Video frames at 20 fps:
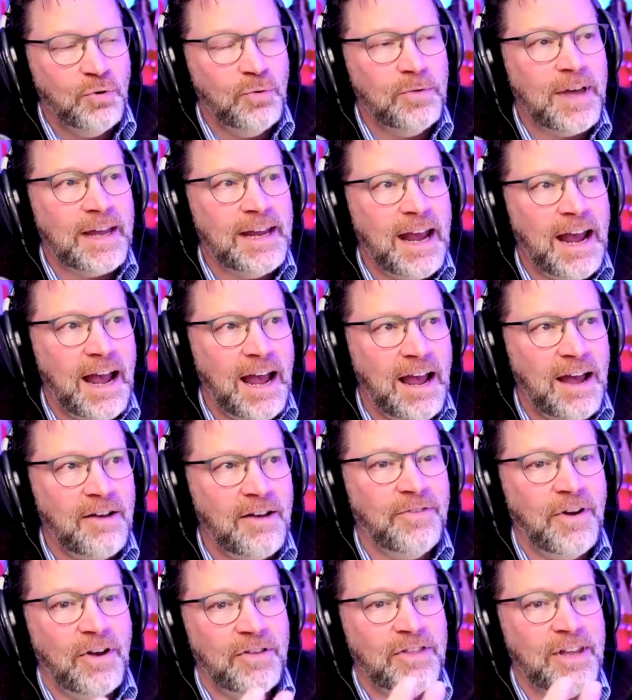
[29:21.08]
do they
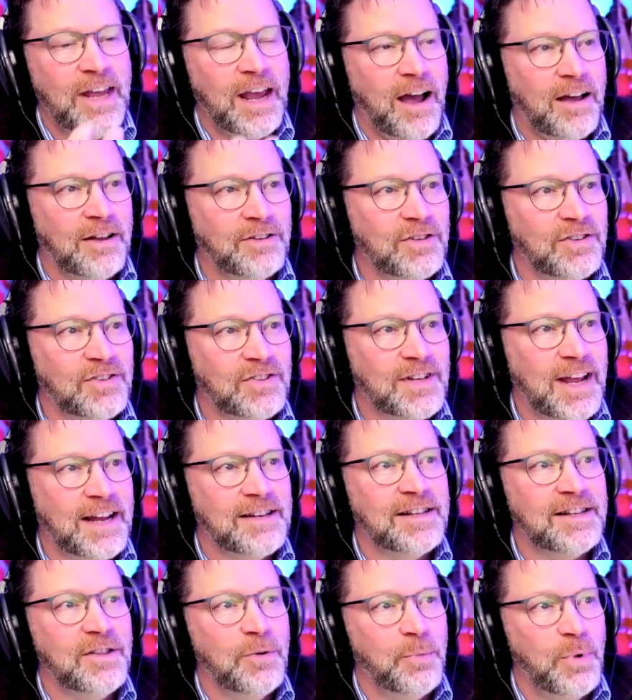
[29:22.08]
have the
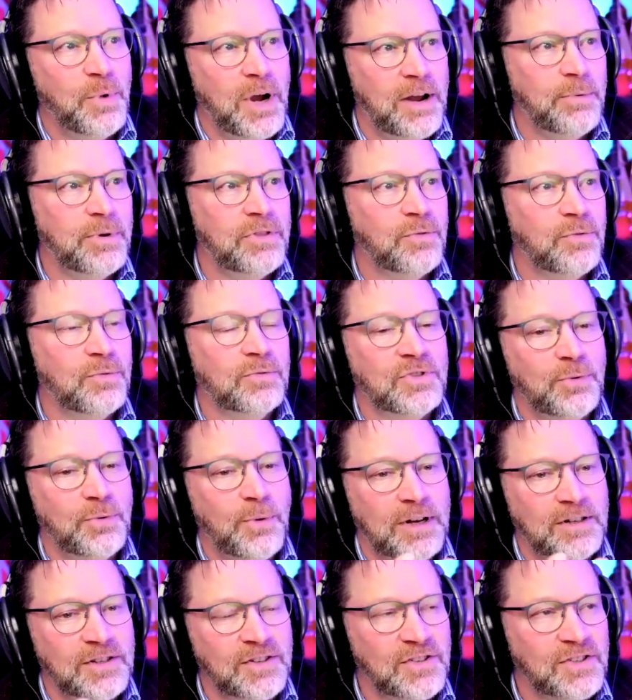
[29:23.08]
understanding, the wherewithal
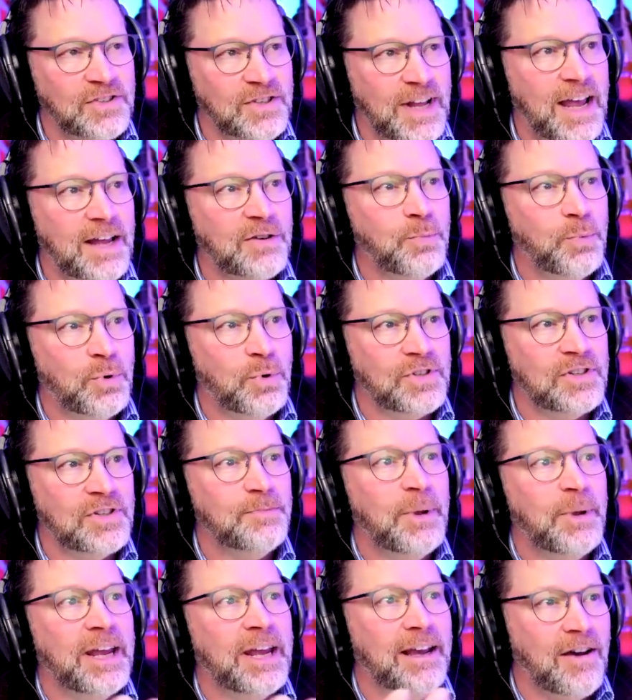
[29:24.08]
to understand what
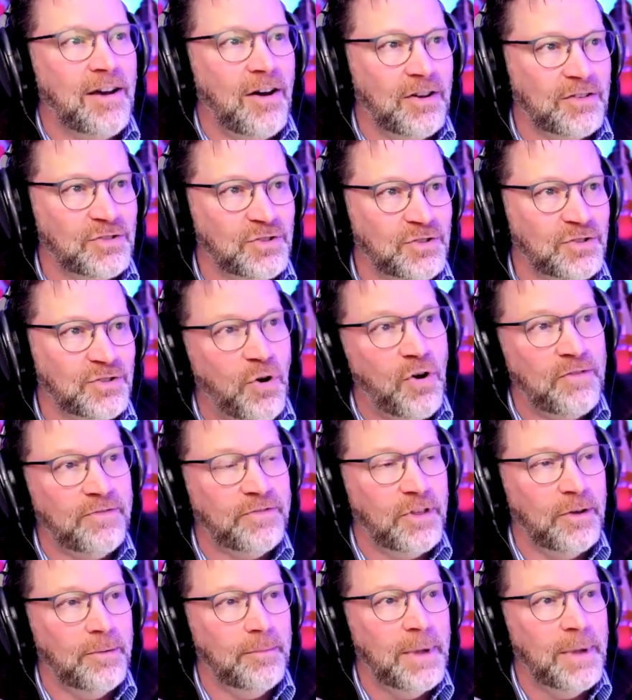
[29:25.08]
is being asked
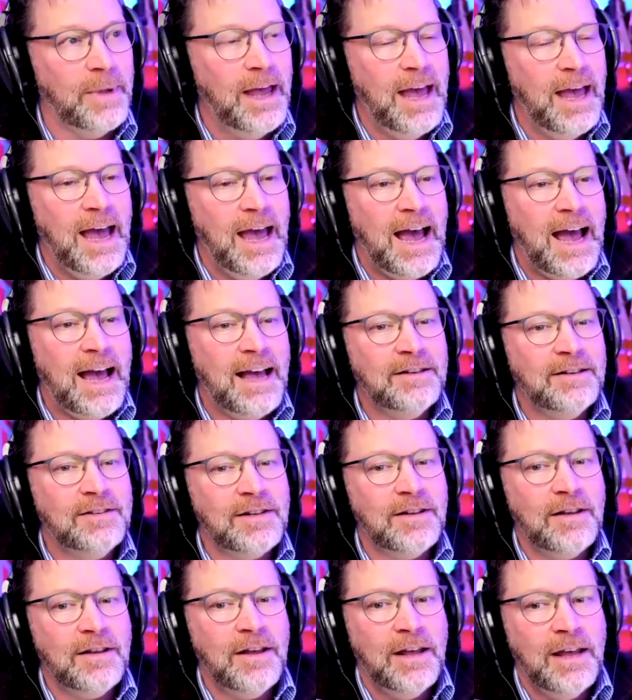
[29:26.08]
of them?
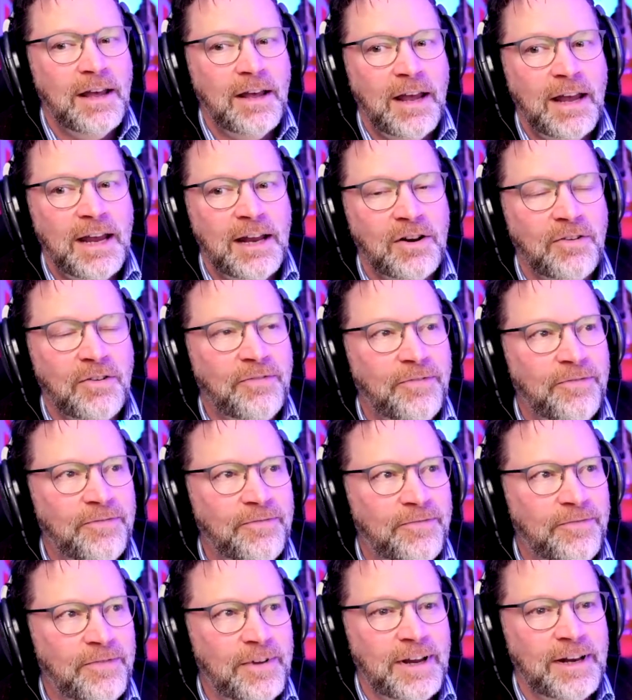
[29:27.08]
And in
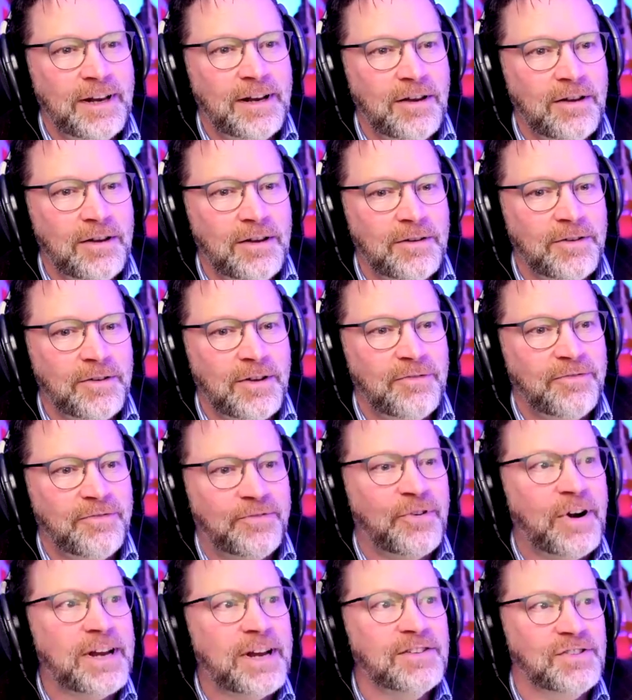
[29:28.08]
a
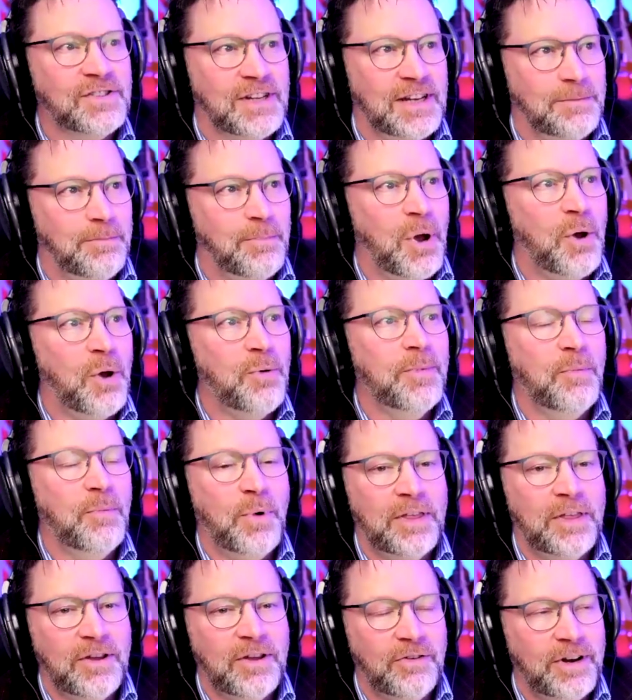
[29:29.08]
frenzied
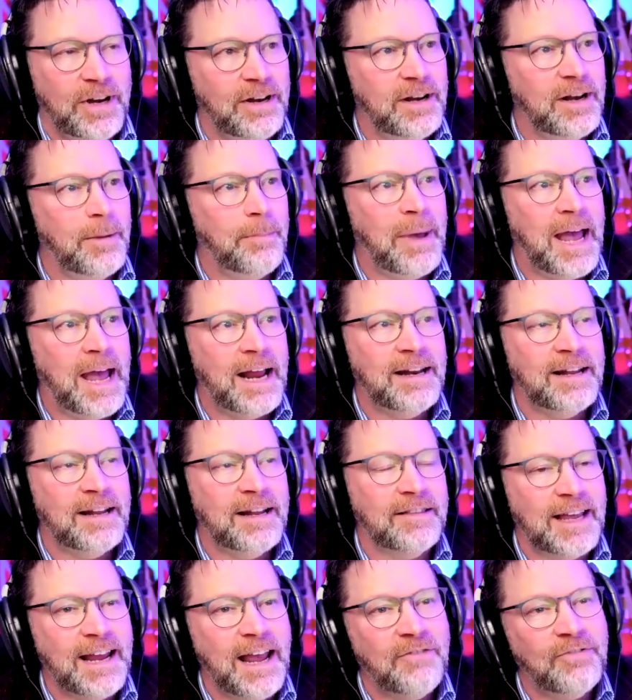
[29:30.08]
moment where they're in a
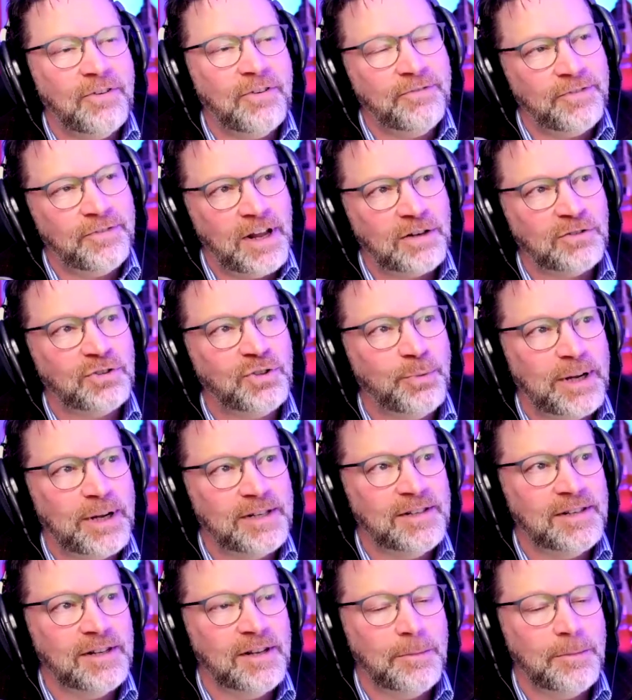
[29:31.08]
panic, they have a
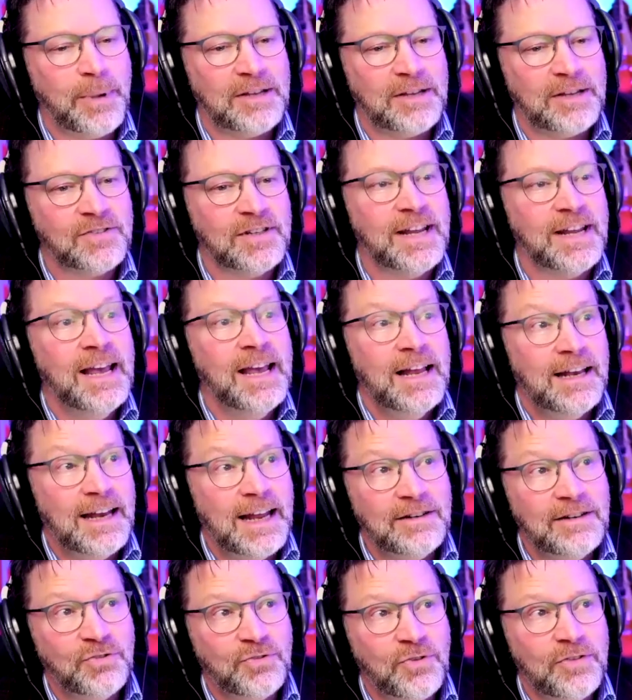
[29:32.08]
fluctuating capacity.
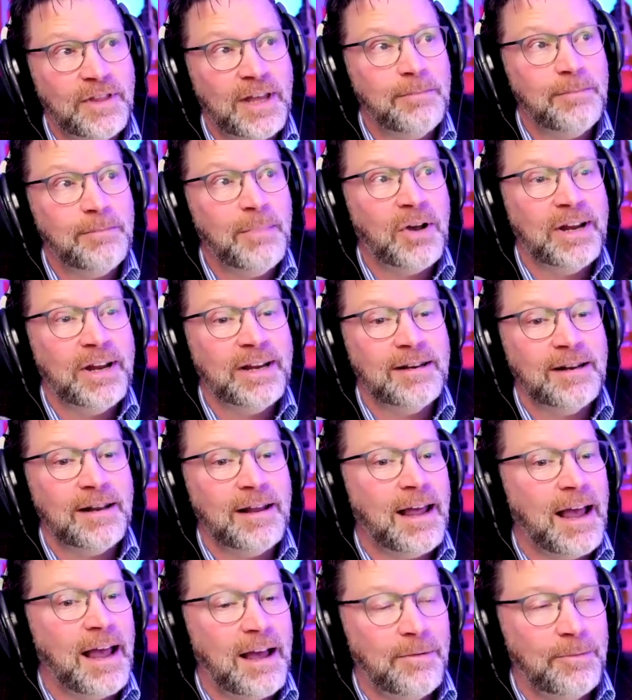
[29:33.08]
Later on, they might
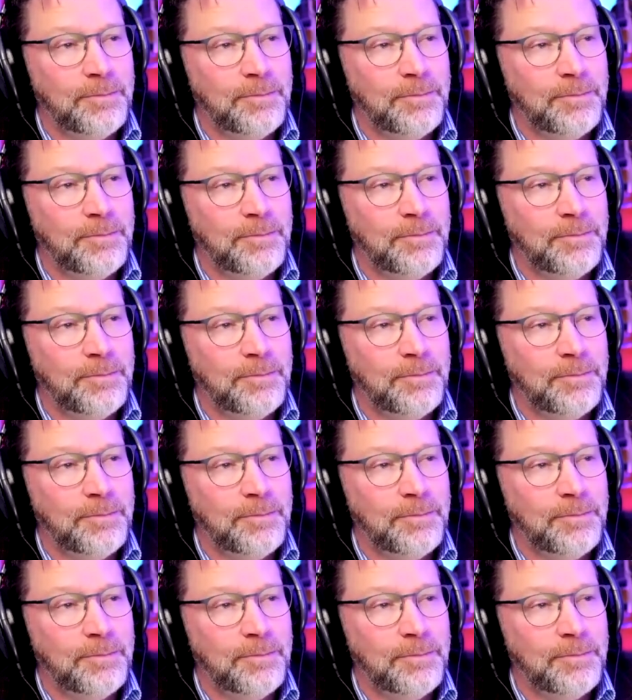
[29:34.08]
